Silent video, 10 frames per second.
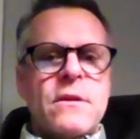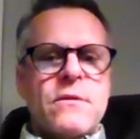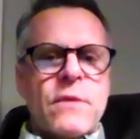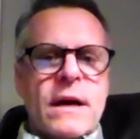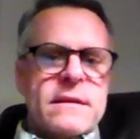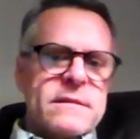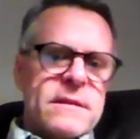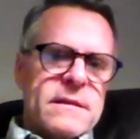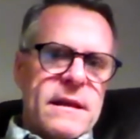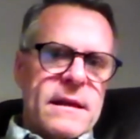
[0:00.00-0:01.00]
right,
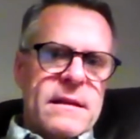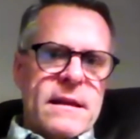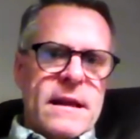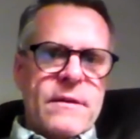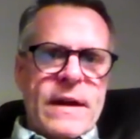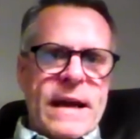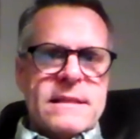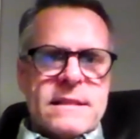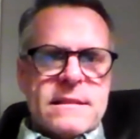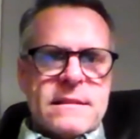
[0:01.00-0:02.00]
to then
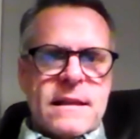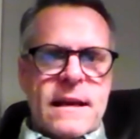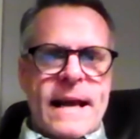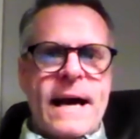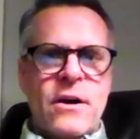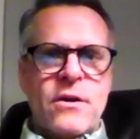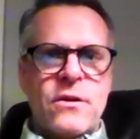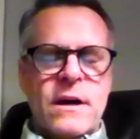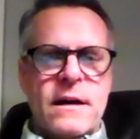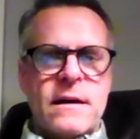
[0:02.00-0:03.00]
advance to
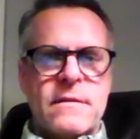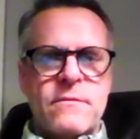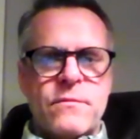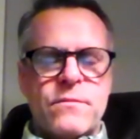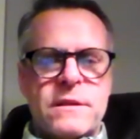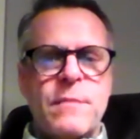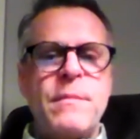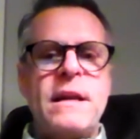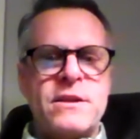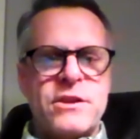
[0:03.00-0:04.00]
now
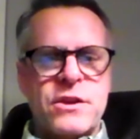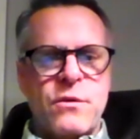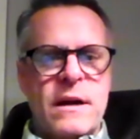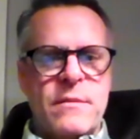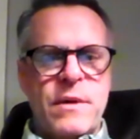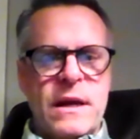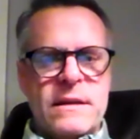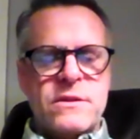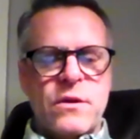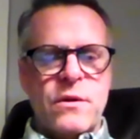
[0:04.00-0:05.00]
diminished quite a
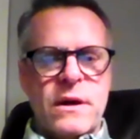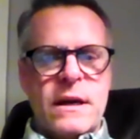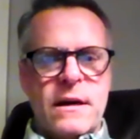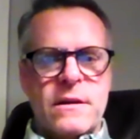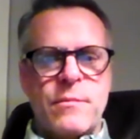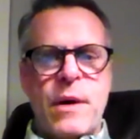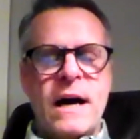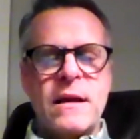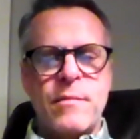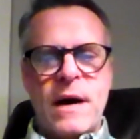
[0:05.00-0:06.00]
bit. So the
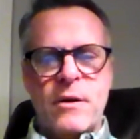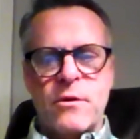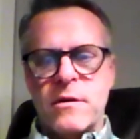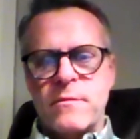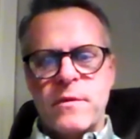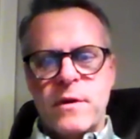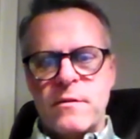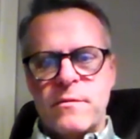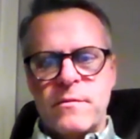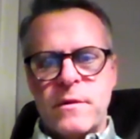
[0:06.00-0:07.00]
buying power
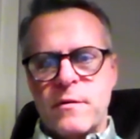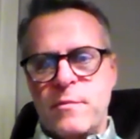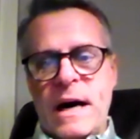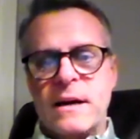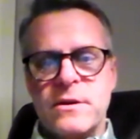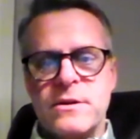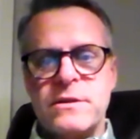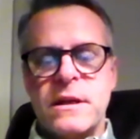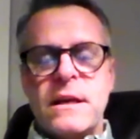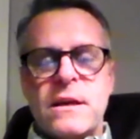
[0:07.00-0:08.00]
of buyers
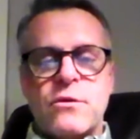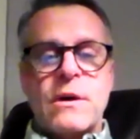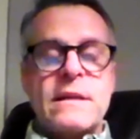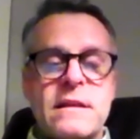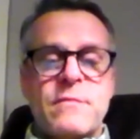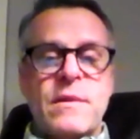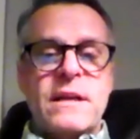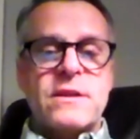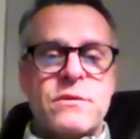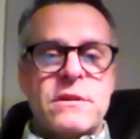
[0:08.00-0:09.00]
greatly
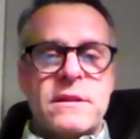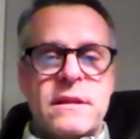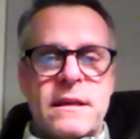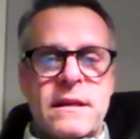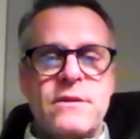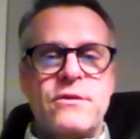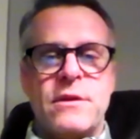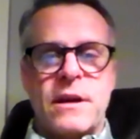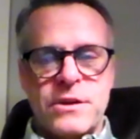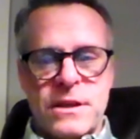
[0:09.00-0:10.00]
diminished with the
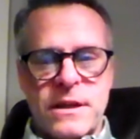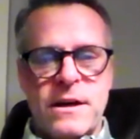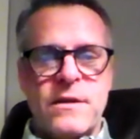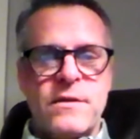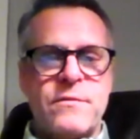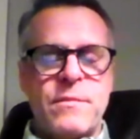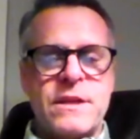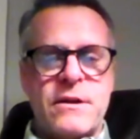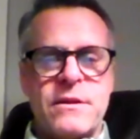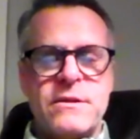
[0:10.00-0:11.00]
introduction of much
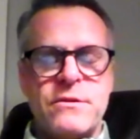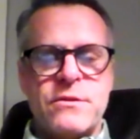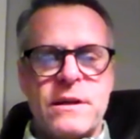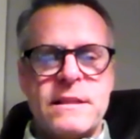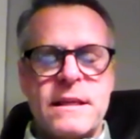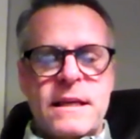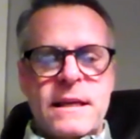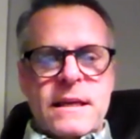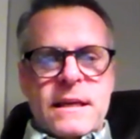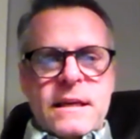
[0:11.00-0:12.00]
higher interest rates.
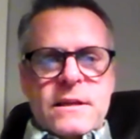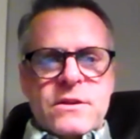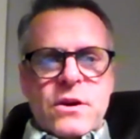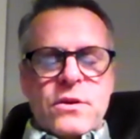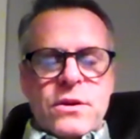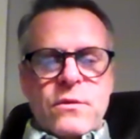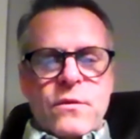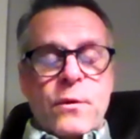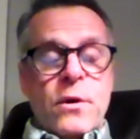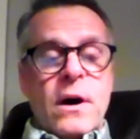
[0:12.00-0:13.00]
So
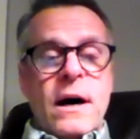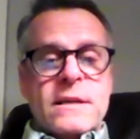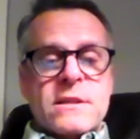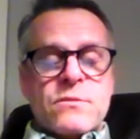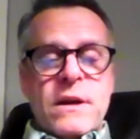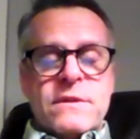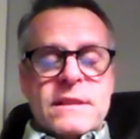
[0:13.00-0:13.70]
for us, we've